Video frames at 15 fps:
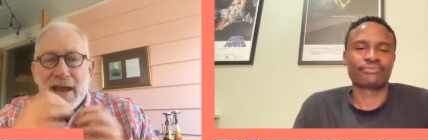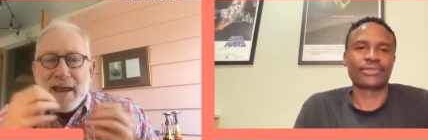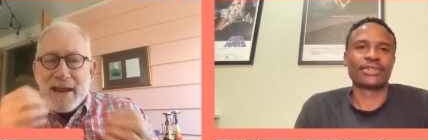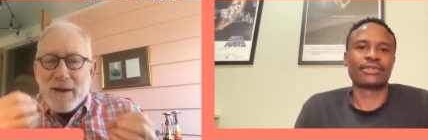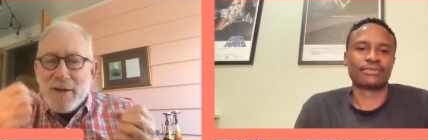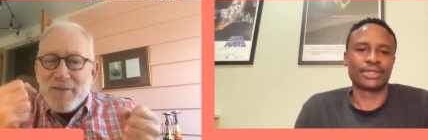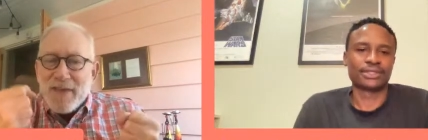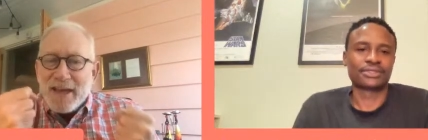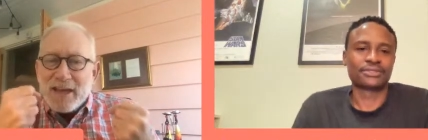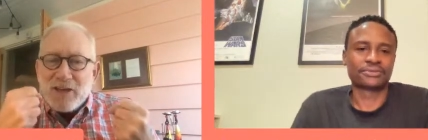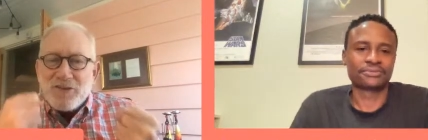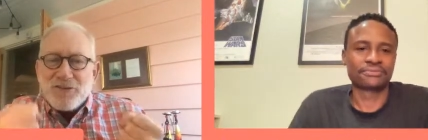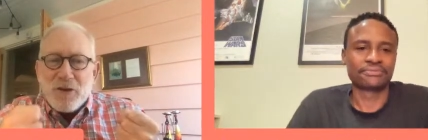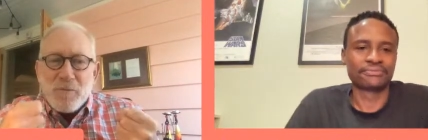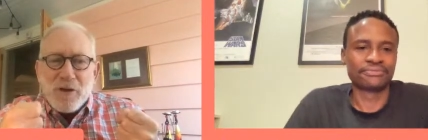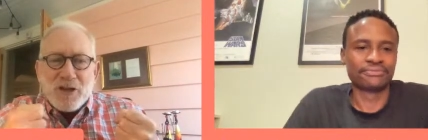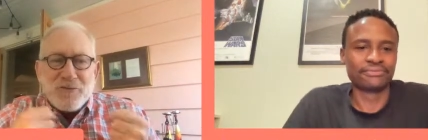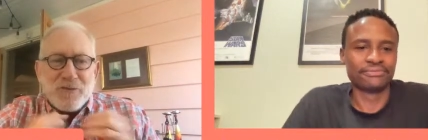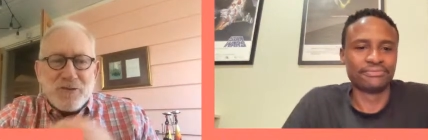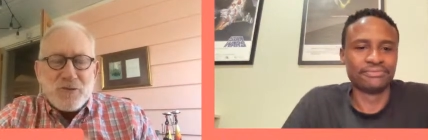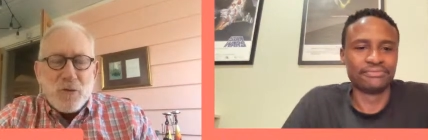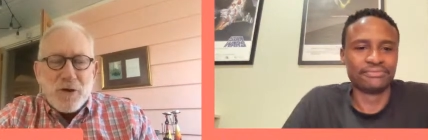Speaker 1: Anyway, thank you so much
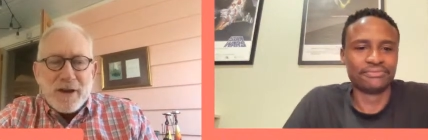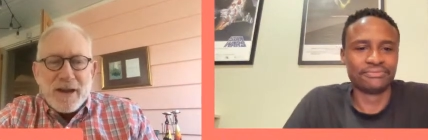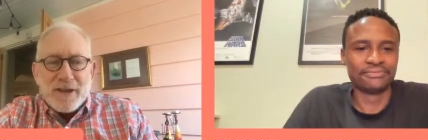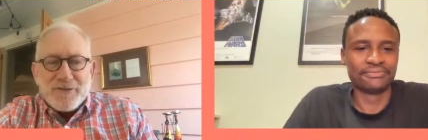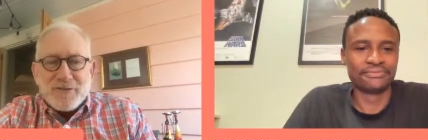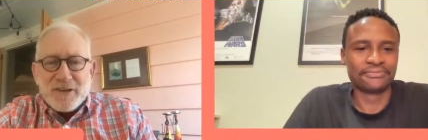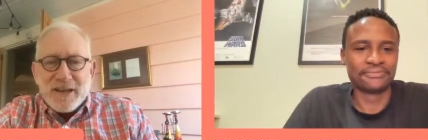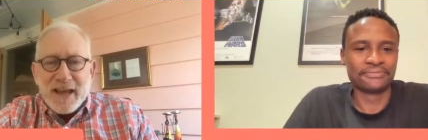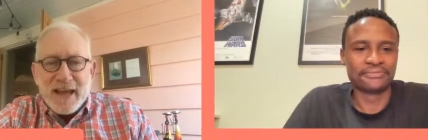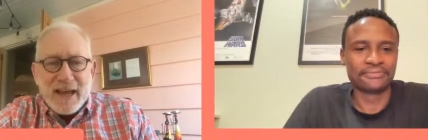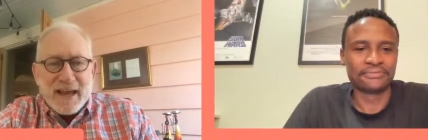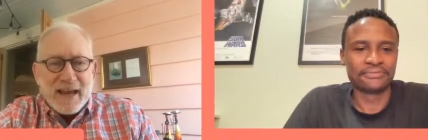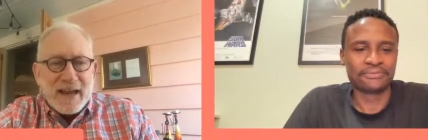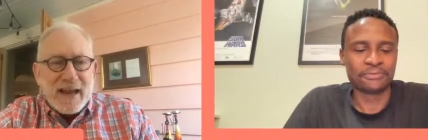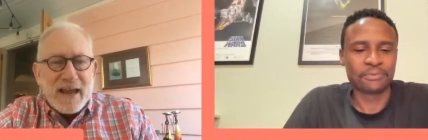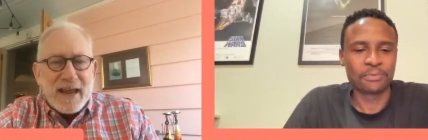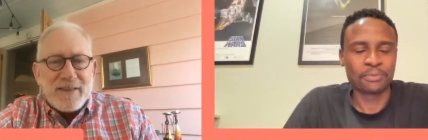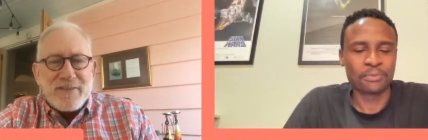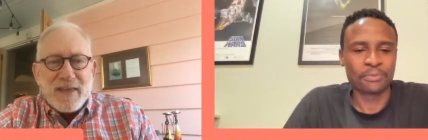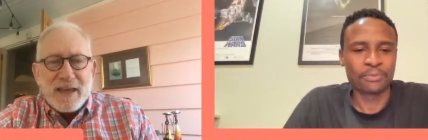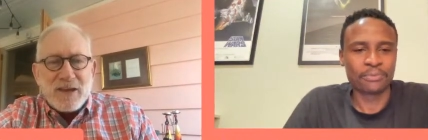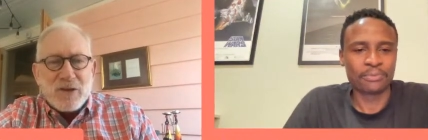for joining us today.
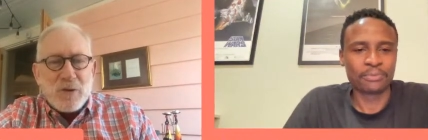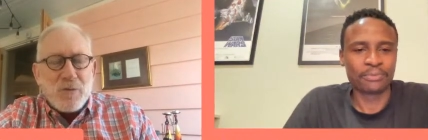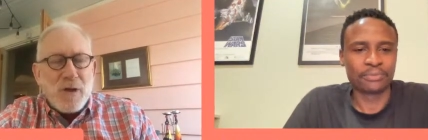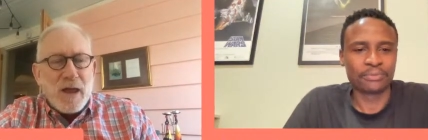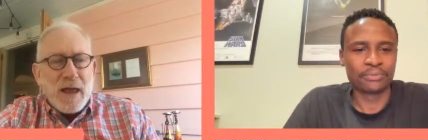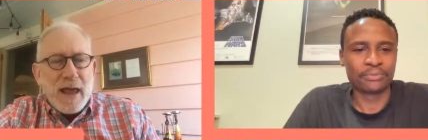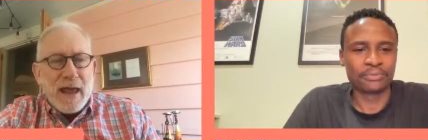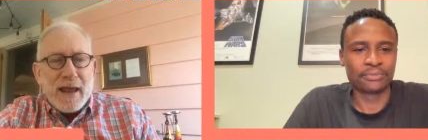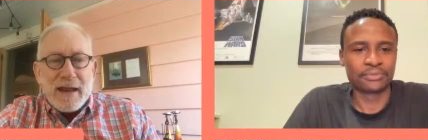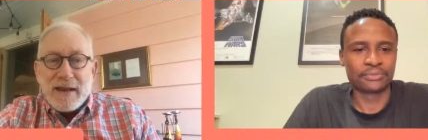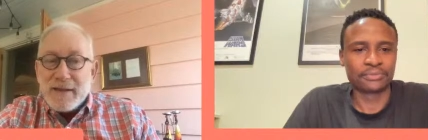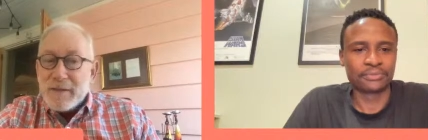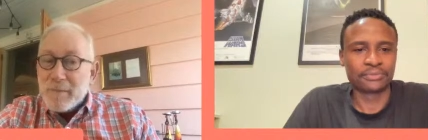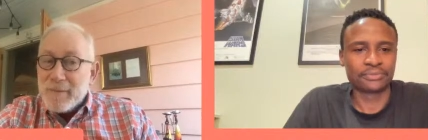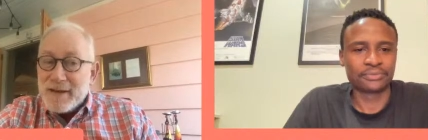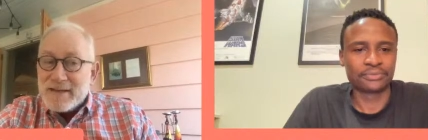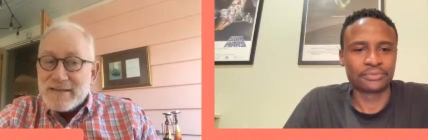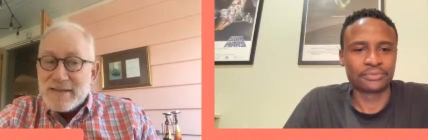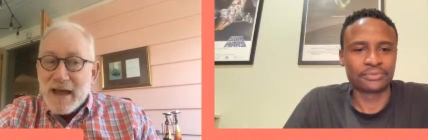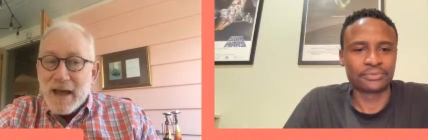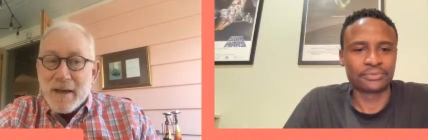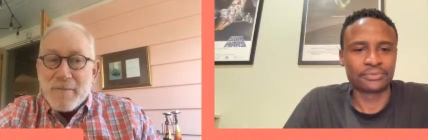And thank you. And in the
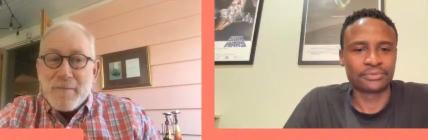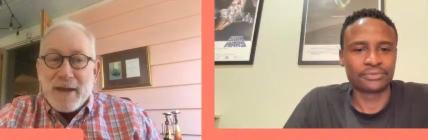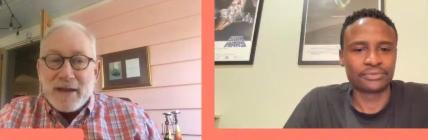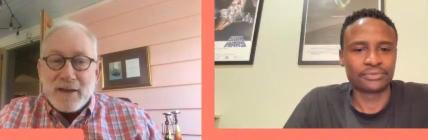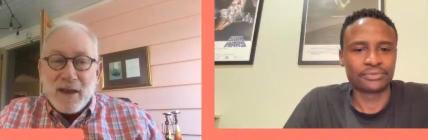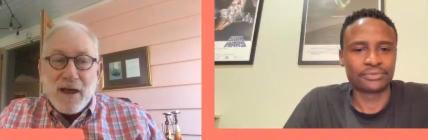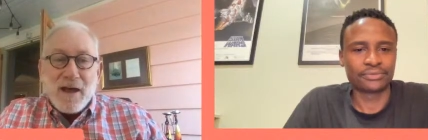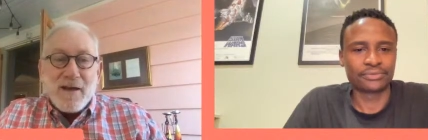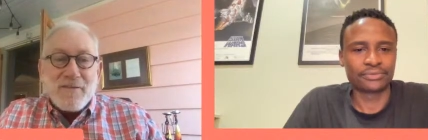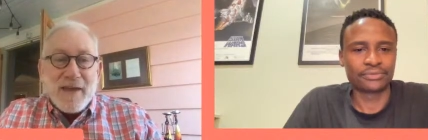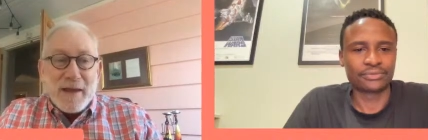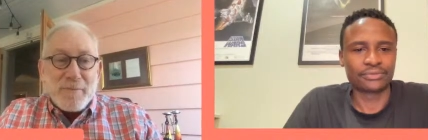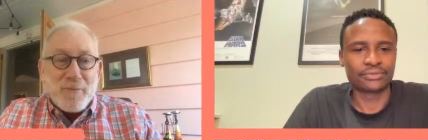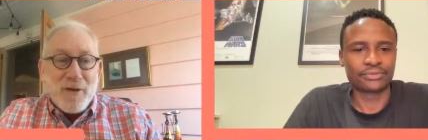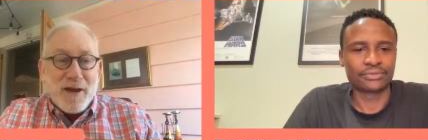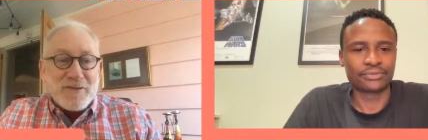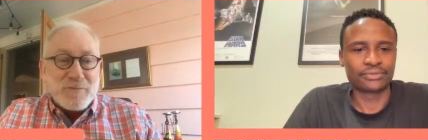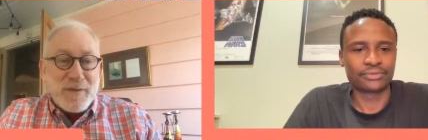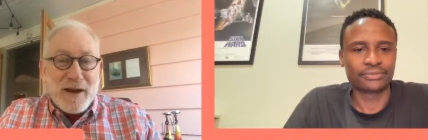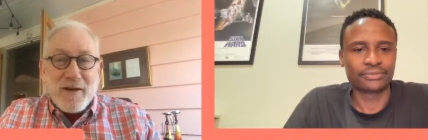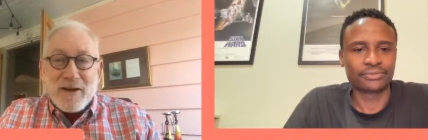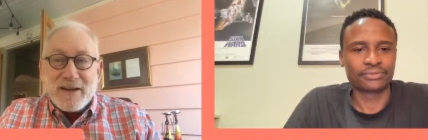meantime, may love and
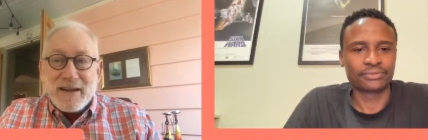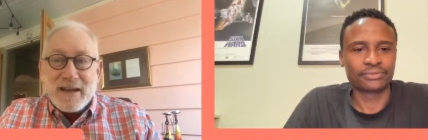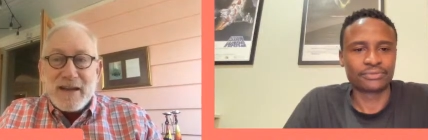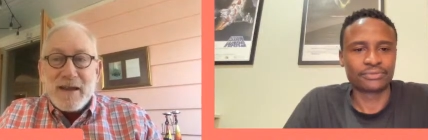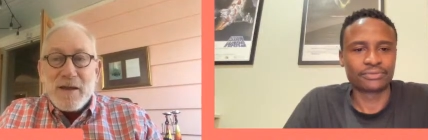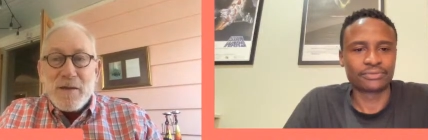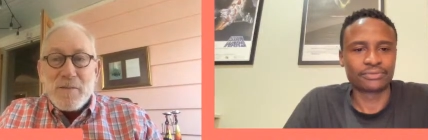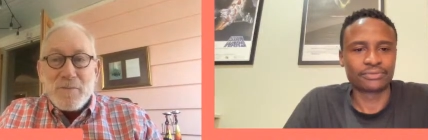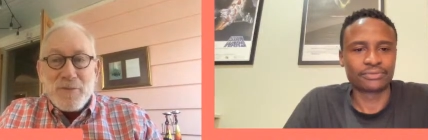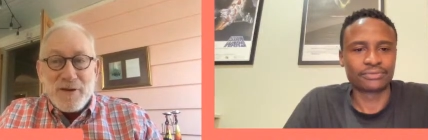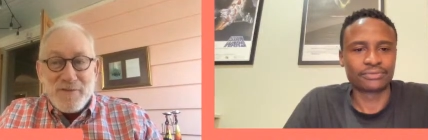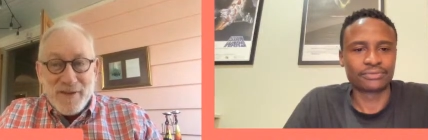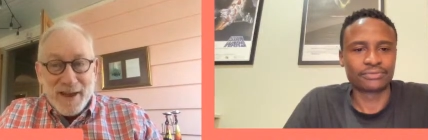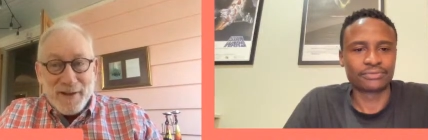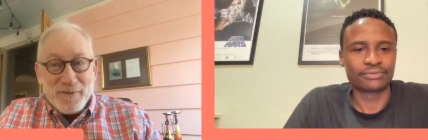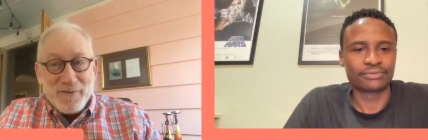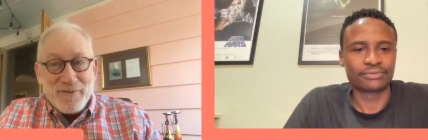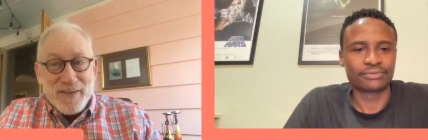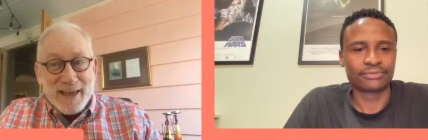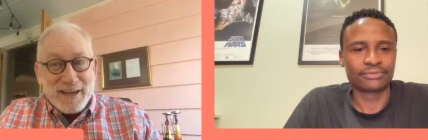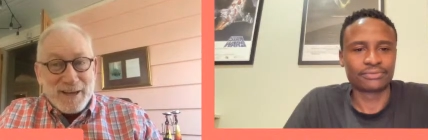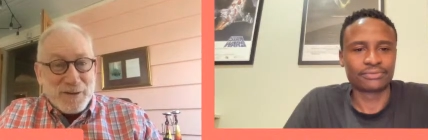prosperity prevail.
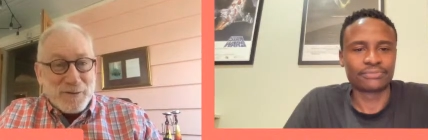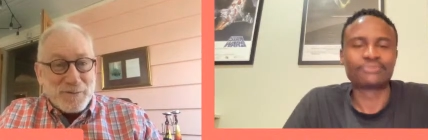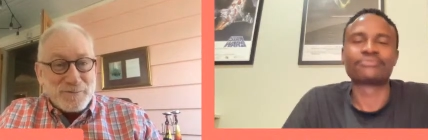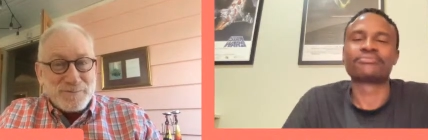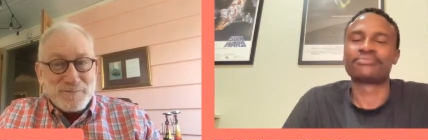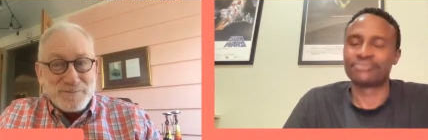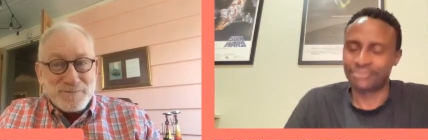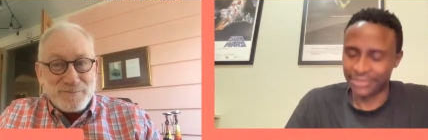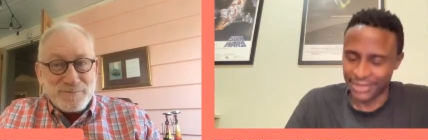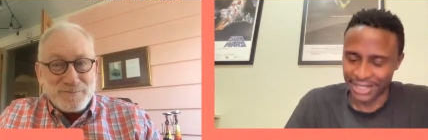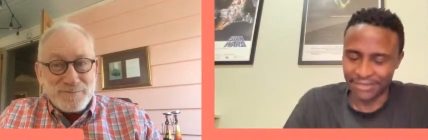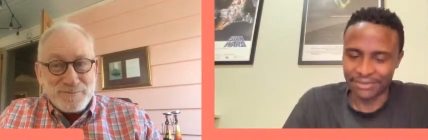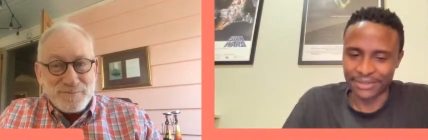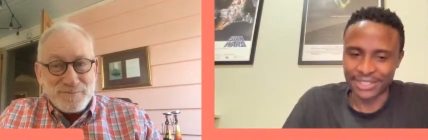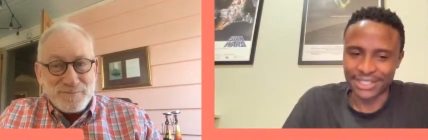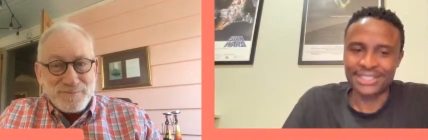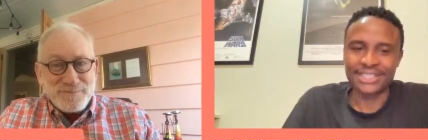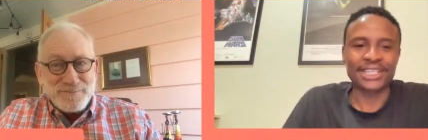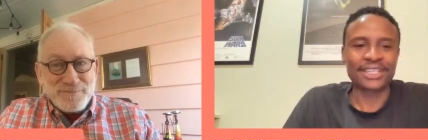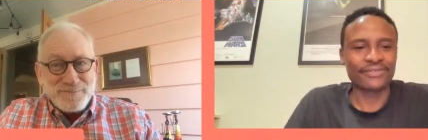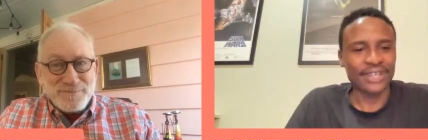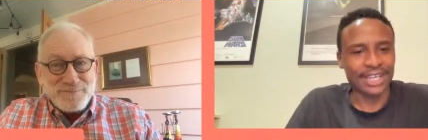Thank you.
Speaker 2: Thank you
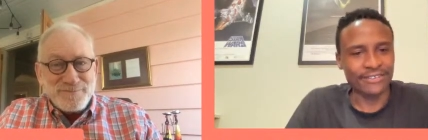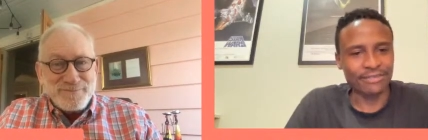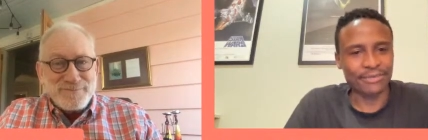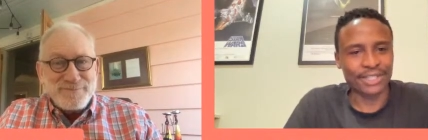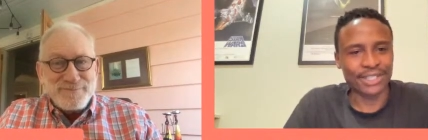Thank you for having